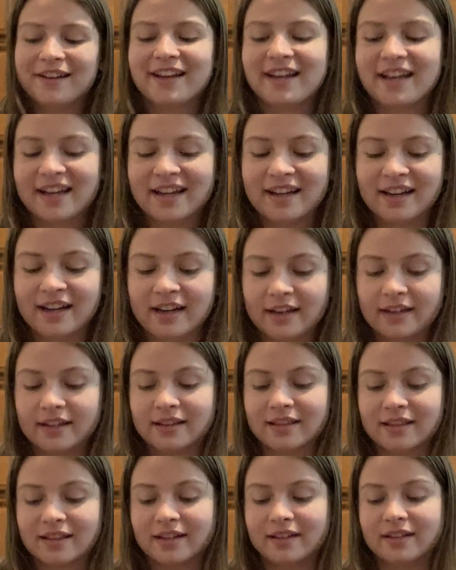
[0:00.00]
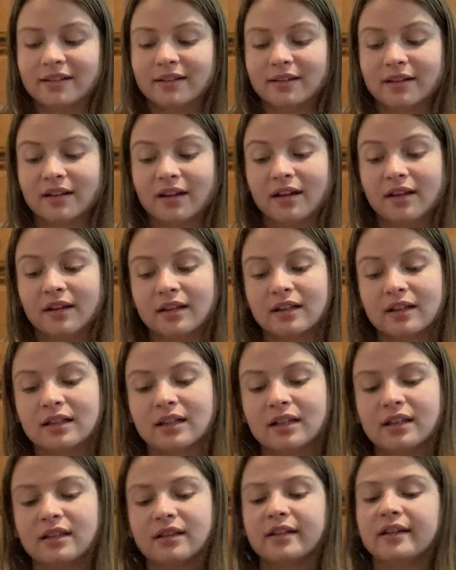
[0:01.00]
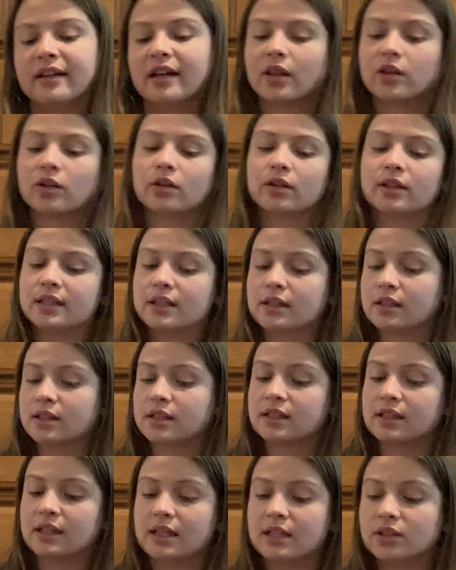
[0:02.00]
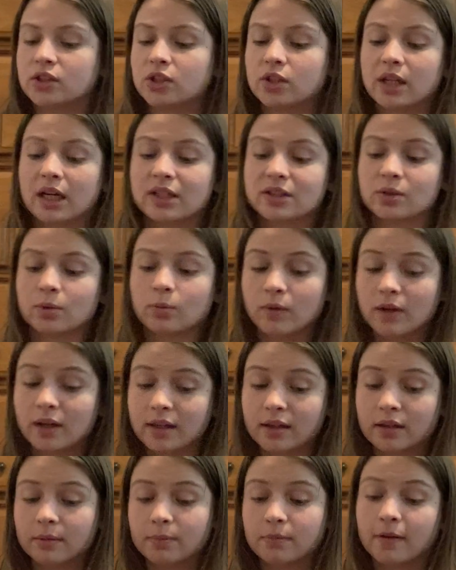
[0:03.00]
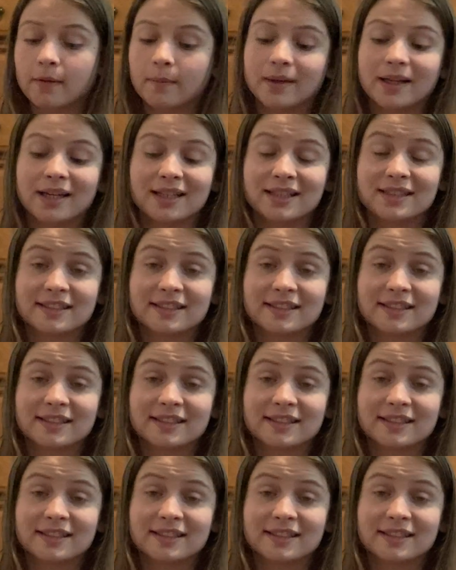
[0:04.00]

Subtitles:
And then the Netherlands in 2001 permitted